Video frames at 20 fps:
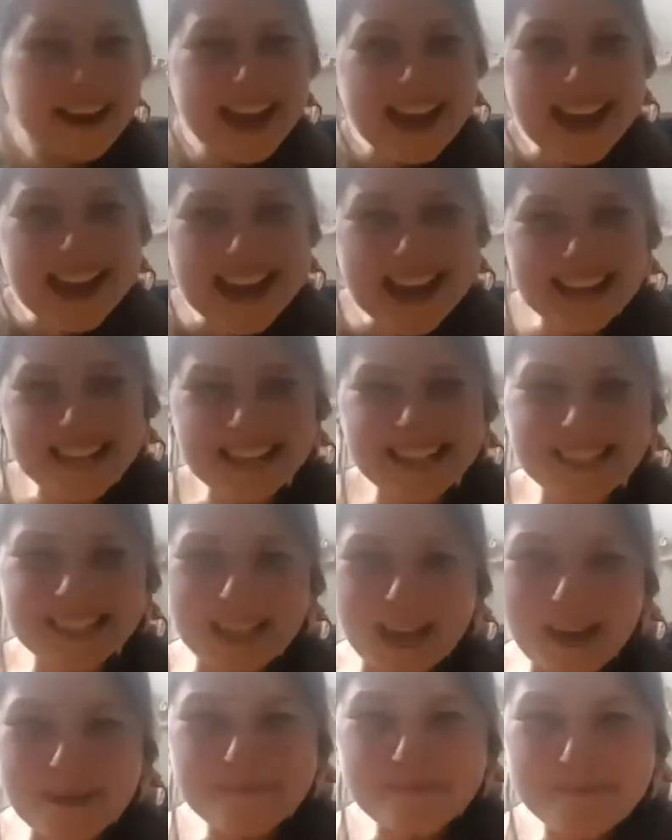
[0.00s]
right, it's
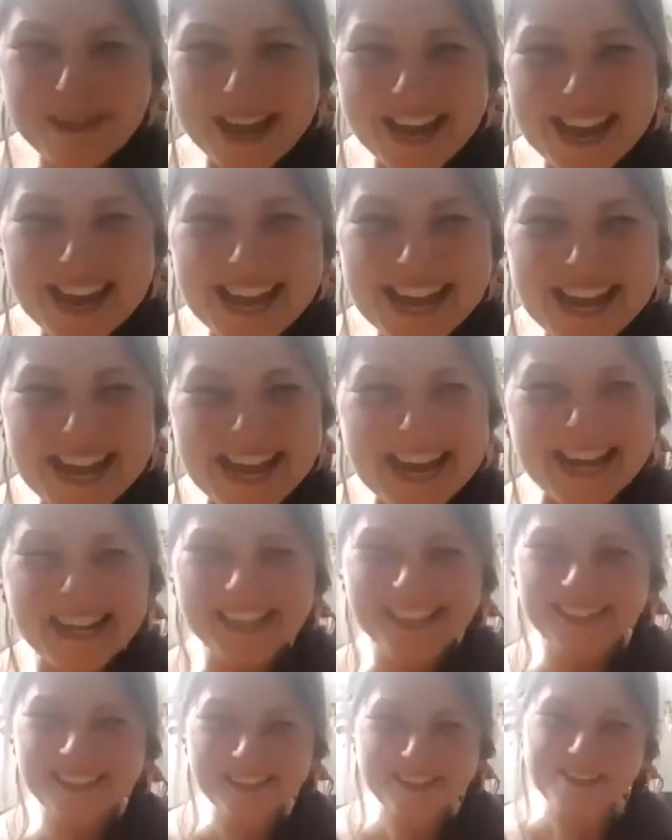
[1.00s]
a
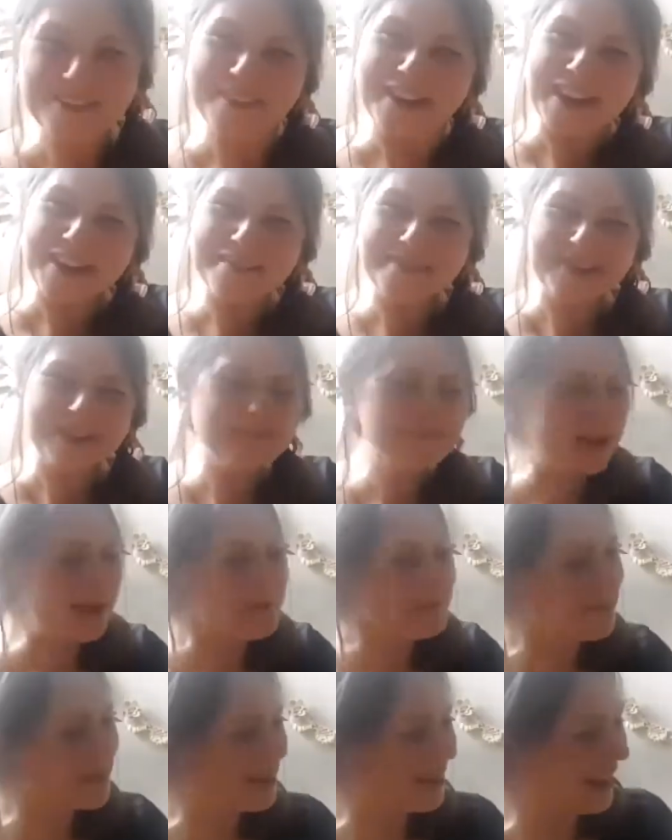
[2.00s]
pig. Great
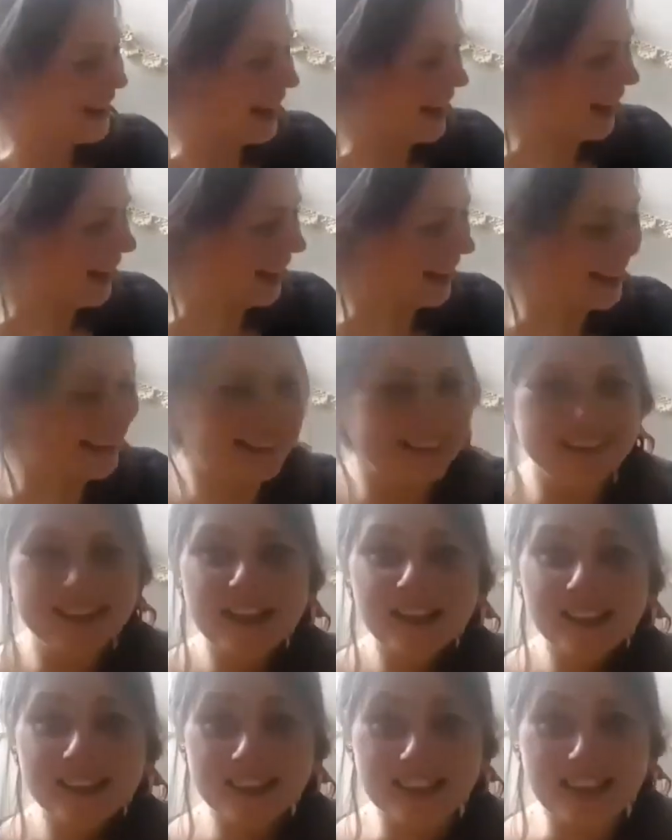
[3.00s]
remembering.
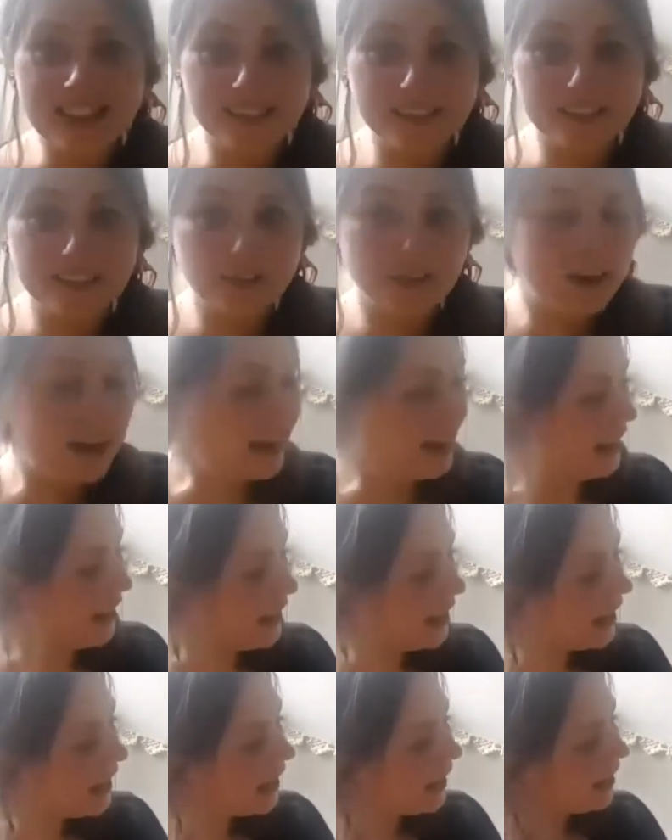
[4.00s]
Let's try
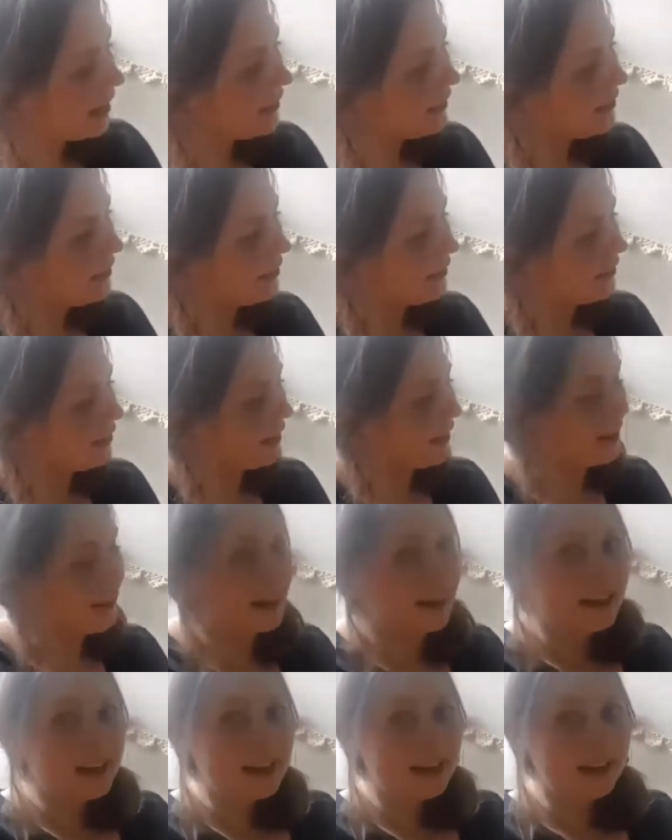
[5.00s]
again.
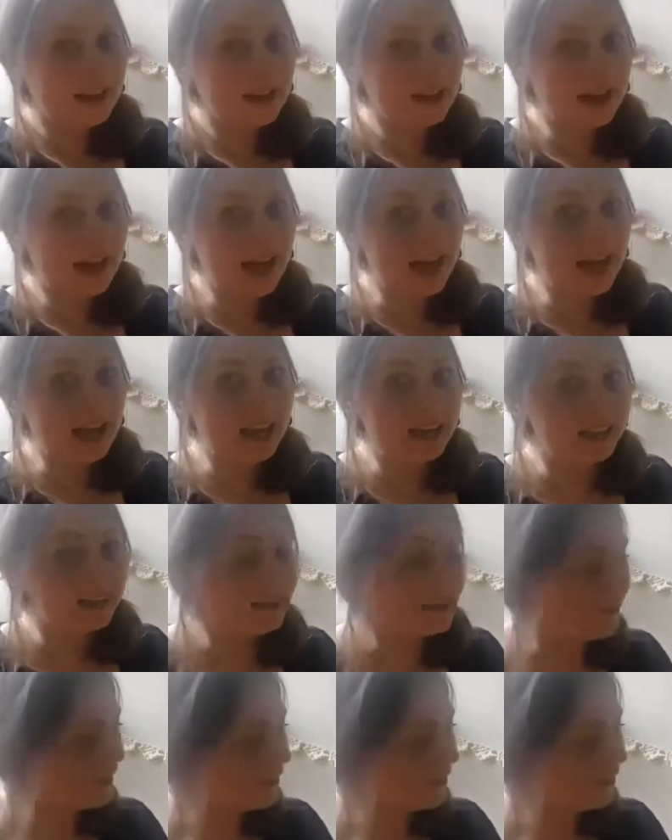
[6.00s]
Hen,